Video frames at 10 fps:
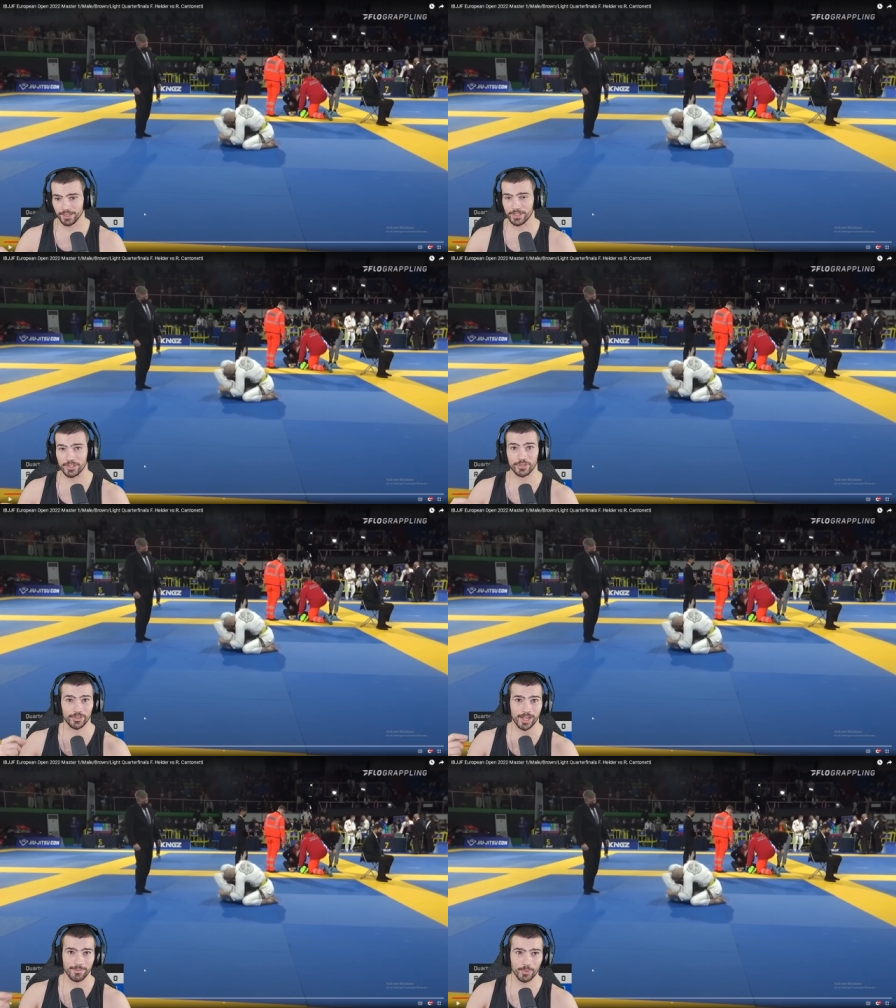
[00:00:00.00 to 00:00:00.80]
It takes a
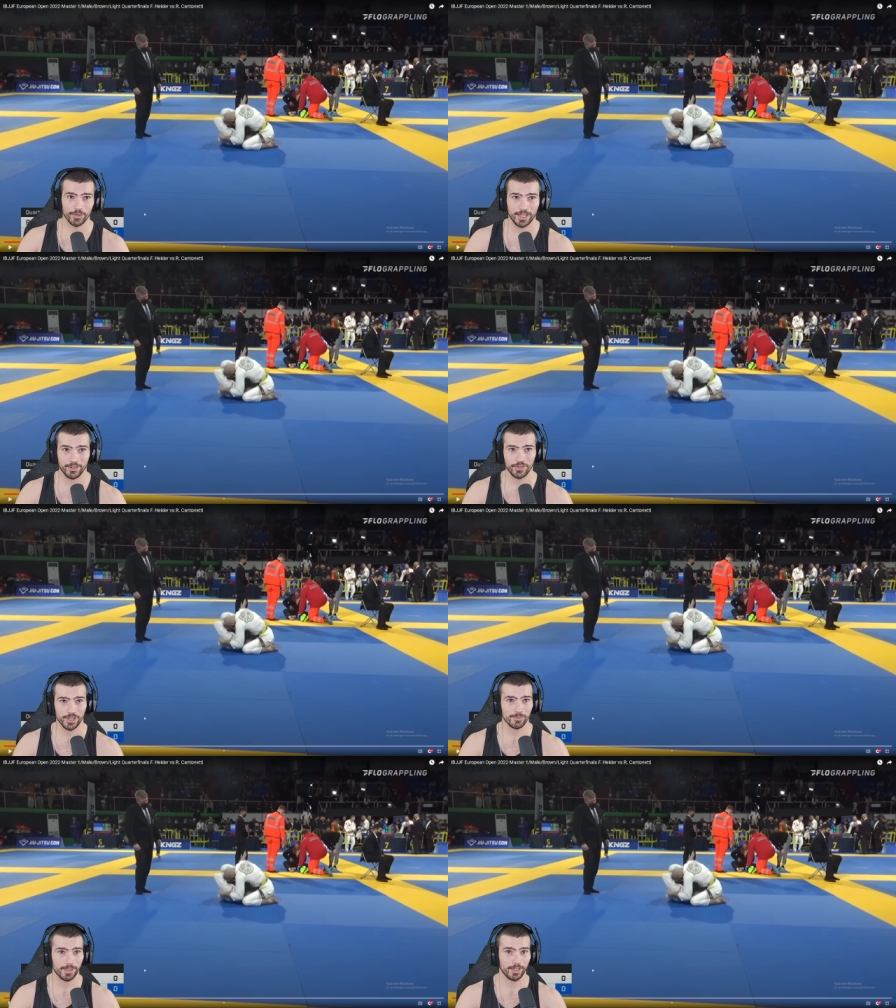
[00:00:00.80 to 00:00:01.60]
lot more energy
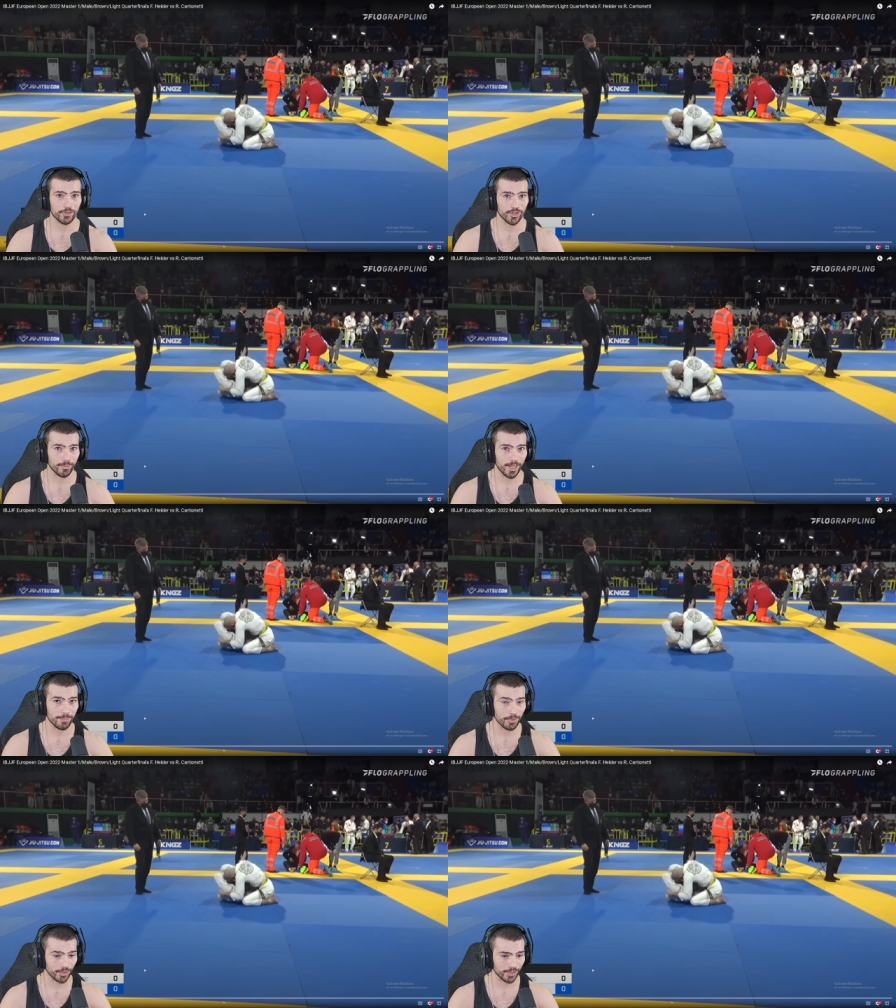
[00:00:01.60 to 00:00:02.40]
expenditure on my
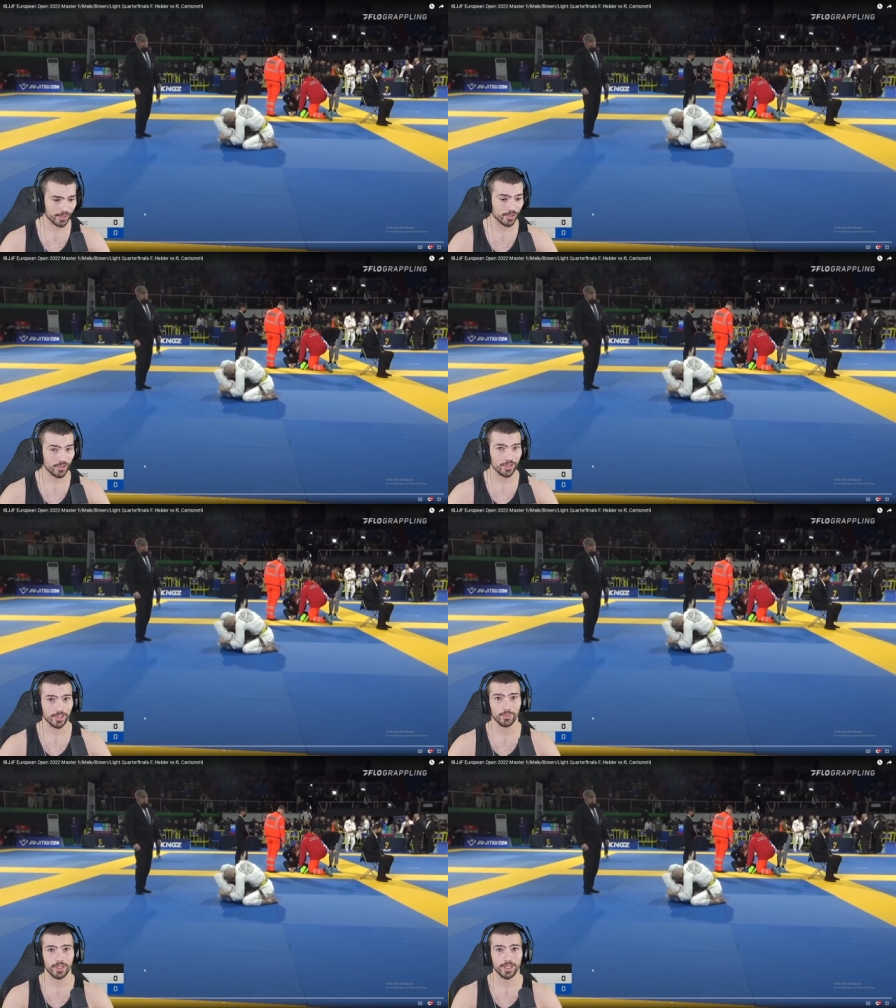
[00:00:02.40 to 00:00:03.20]
part to
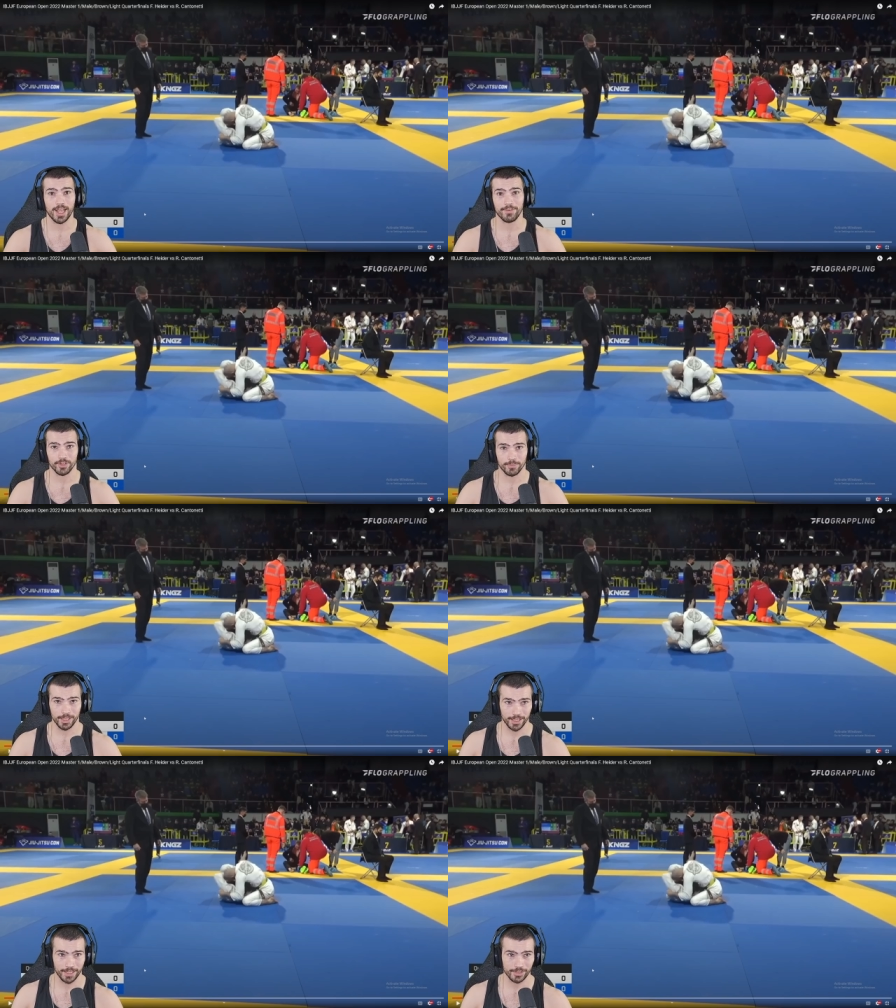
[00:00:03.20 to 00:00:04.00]
deal with it after I'm
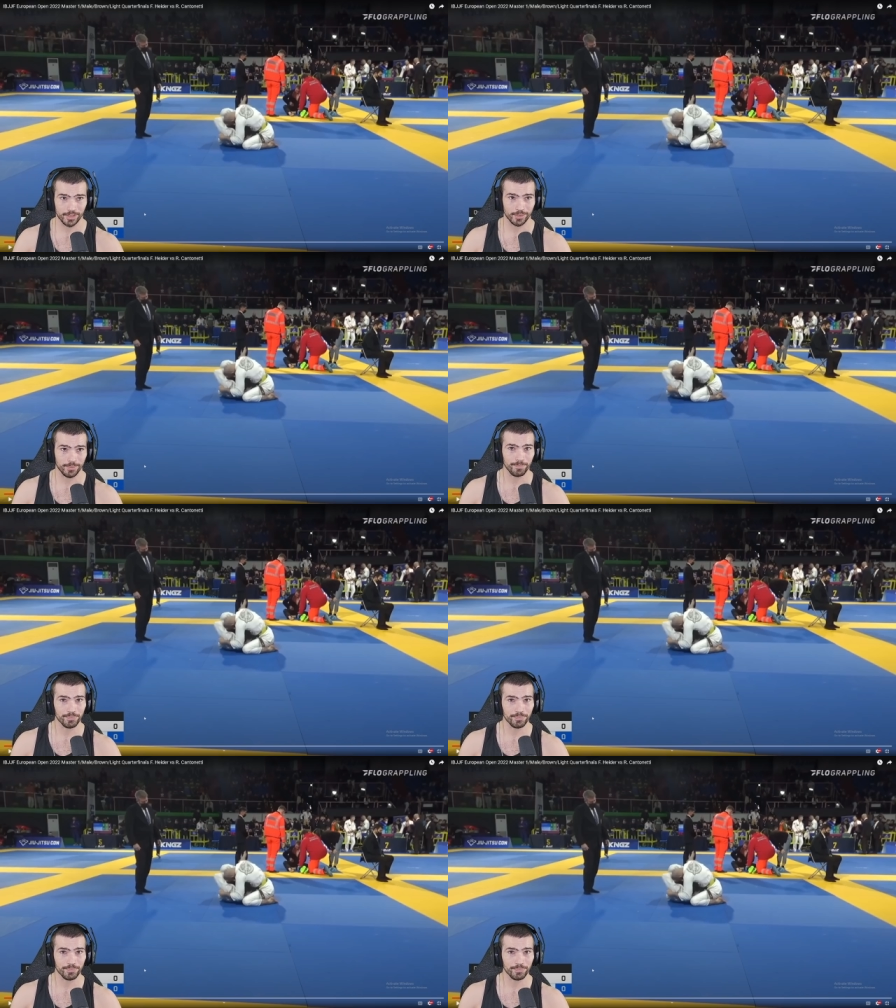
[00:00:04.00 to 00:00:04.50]
in lasso